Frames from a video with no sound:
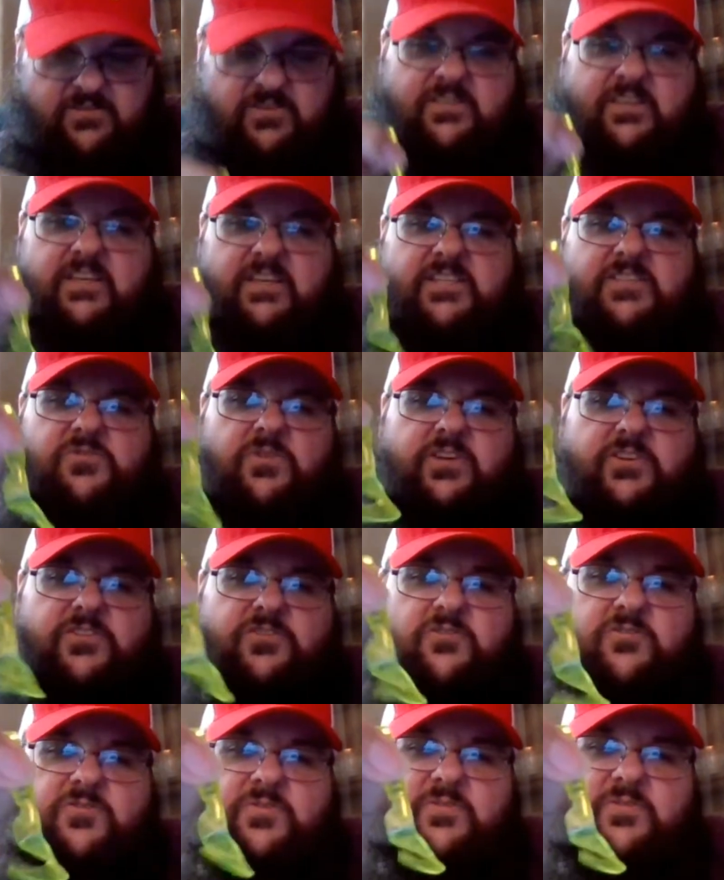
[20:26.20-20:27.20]
just like straight
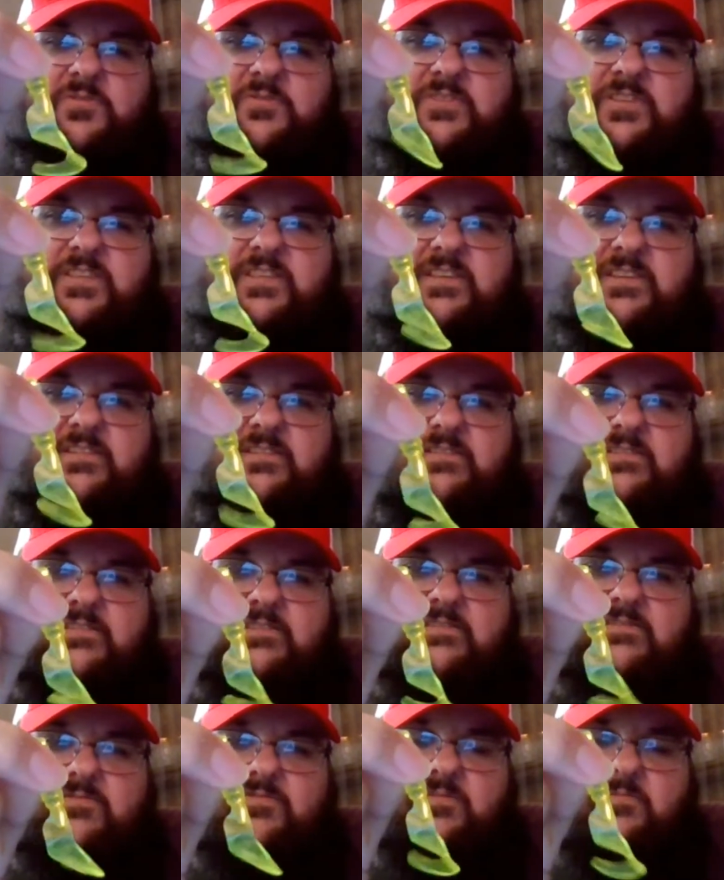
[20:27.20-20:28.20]
chartreuse
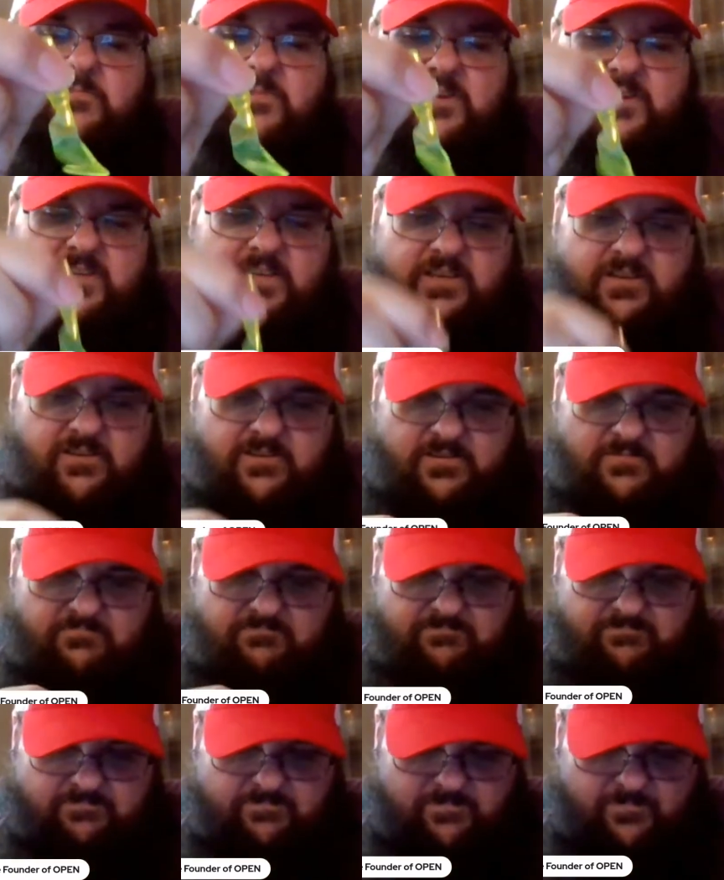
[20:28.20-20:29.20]
from
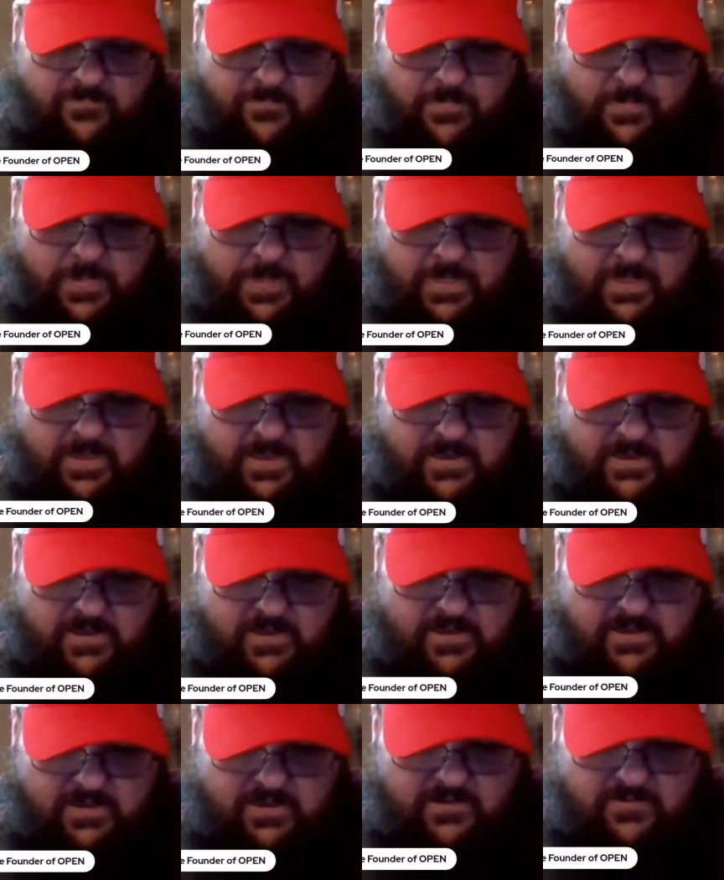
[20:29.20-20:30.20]
Yum.
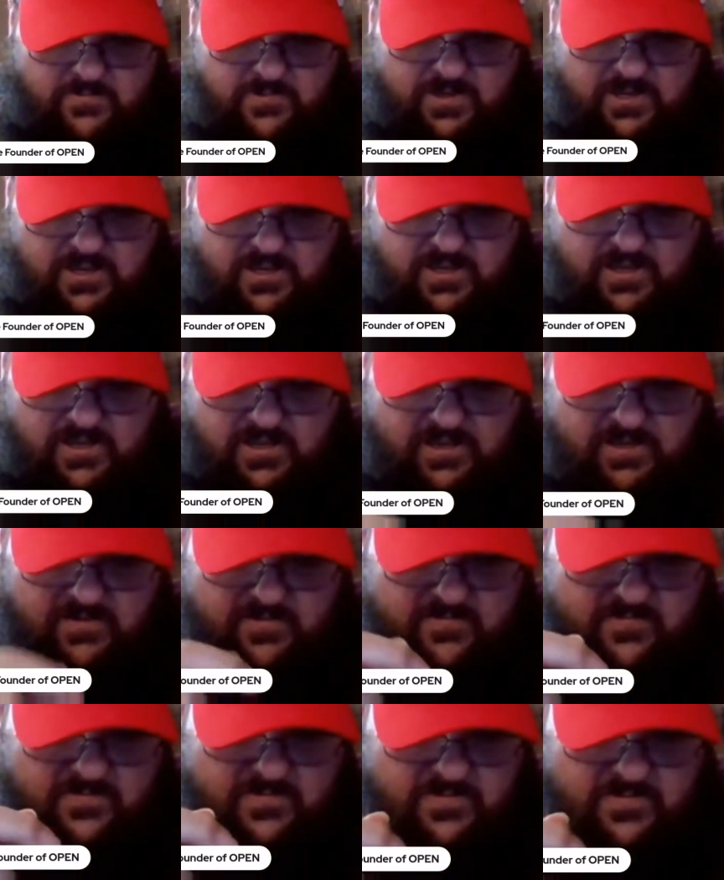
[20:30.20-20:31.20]
We
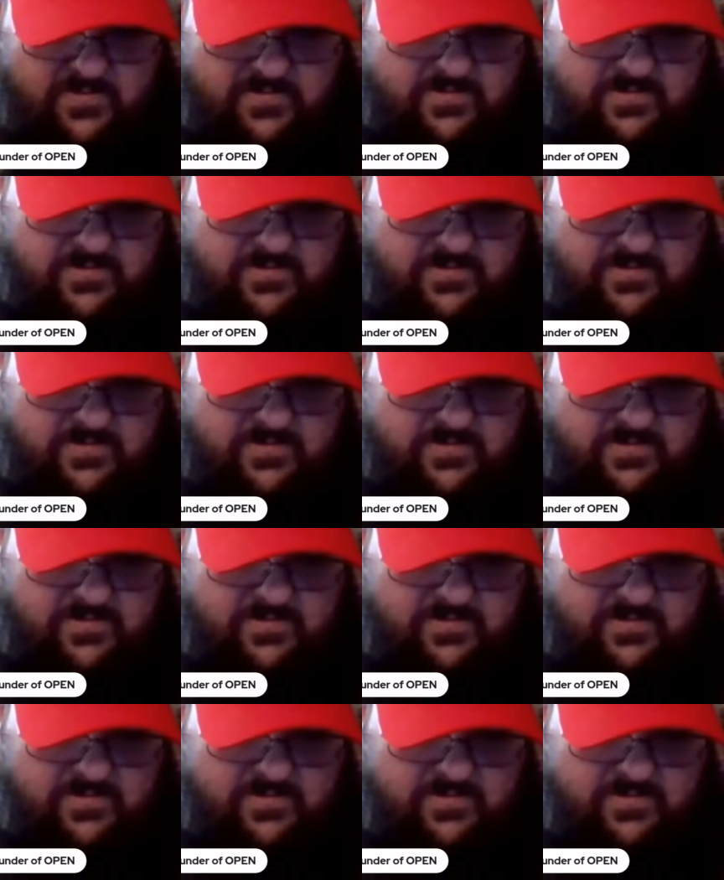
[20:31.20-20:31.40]
have